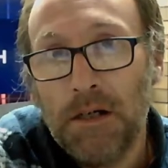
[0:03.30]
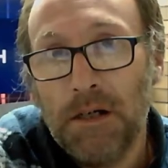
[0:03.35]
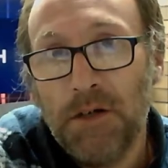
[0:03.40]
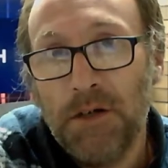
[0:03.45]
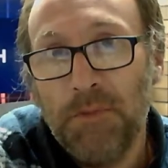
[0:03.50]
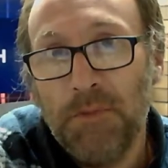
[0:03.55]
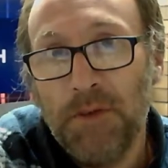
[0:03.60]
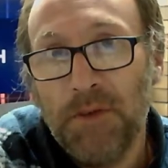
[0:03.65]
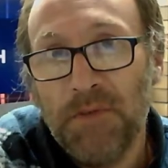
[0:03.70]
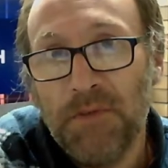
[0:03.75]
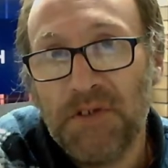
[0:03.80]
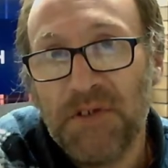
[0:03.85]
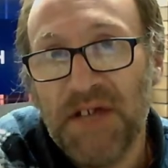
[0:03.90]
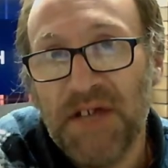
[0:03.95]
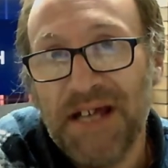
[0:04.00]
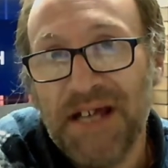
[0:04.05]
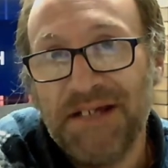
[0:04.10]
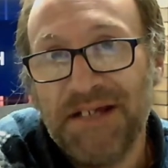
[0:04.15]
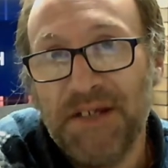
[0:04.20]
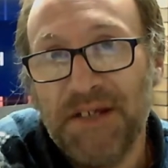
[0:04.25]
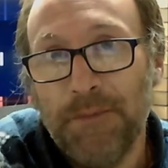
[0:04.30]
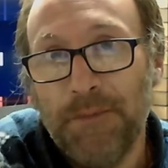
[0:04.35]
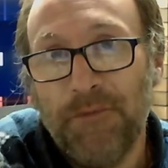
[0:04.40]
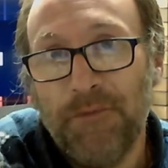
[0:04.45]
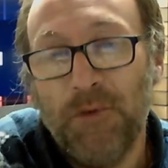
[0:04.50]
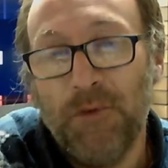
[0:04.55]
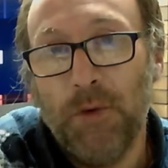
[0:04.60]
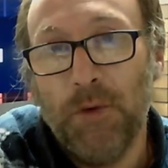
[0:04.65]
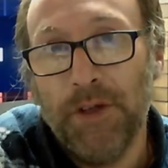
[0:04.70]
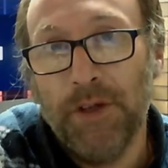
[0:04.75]
I got a bit of a tech tip
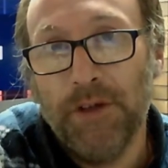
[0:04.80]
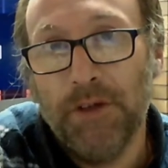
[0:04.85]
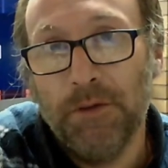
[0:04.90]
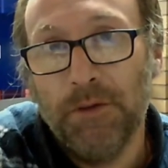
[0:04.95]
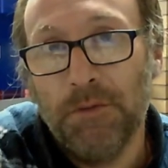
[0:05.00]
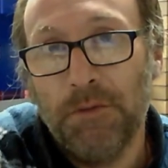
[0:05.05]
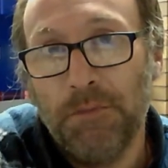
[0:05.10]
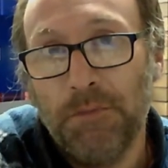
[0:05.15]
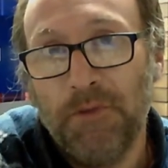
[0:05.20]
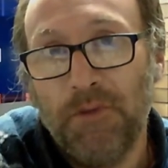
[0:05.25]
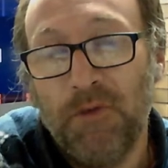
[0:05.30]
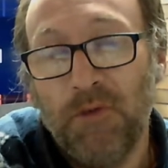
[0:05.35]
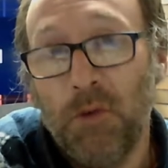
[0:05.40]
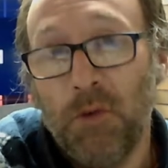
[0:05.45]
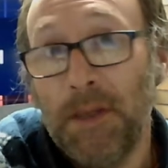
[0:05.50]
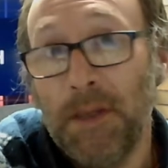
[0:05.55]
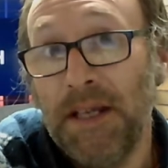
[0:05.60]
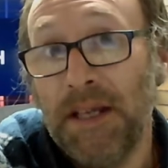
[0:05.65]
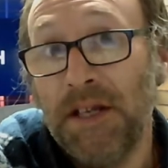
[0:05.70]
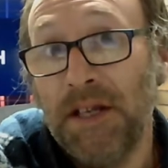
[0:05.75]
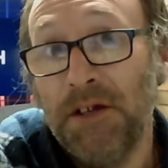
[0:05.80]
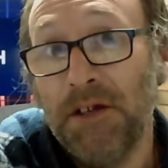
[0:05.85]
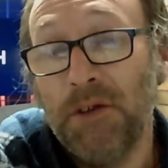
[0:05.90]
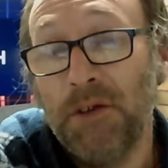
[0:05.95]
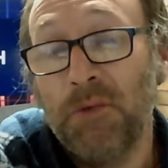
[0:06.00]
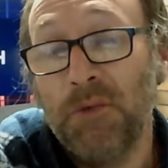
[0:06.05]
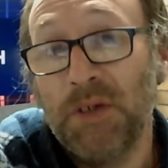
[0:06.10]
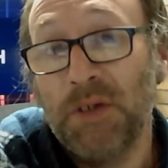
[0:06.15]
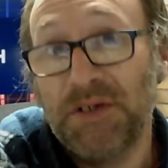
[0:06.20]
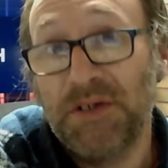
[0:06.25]
for you before we get into
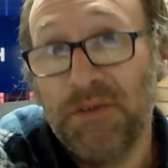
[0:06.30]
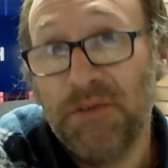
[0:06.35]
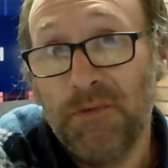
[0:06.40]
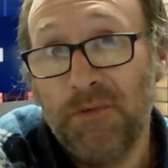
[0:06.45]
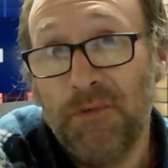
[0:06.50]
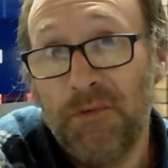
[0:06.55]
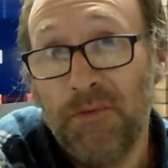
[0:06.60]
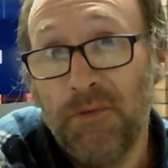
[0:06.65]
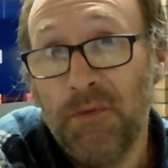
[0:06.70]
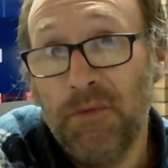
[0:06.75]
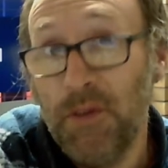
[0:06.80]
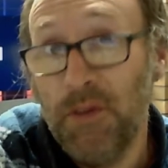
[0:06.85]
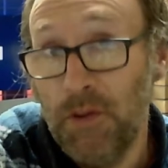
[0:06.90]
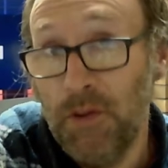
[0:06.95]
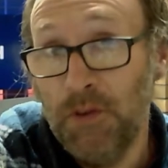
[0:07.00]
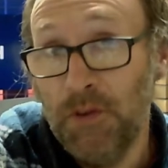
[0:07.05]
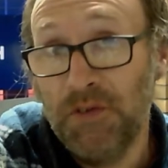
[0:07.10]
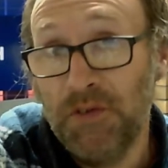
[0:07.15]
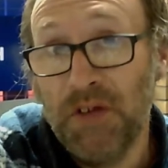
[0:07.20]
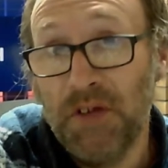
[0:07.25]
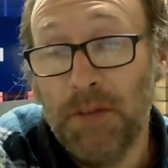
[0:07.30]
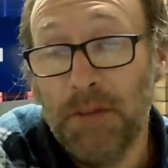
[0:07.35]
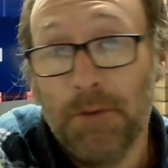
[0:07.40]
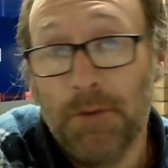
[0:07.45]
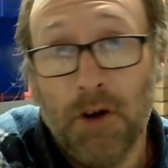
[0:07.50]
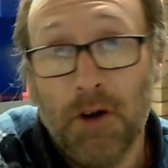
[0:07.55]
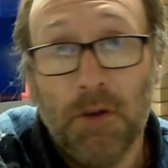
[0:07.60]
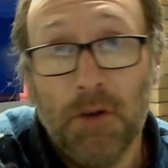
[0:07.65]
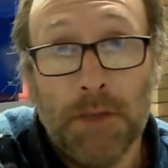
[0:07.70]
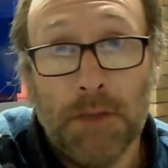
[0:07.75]
the rest of the Thursday
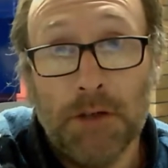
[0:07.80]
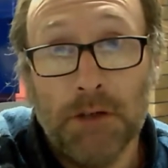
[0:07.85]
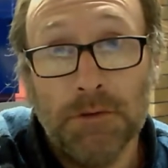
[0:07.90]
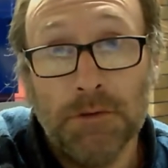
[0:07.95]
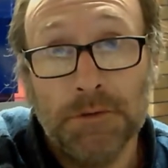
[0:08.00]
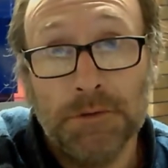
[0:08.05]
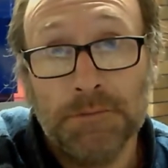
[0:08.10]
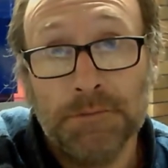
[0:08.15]
promo.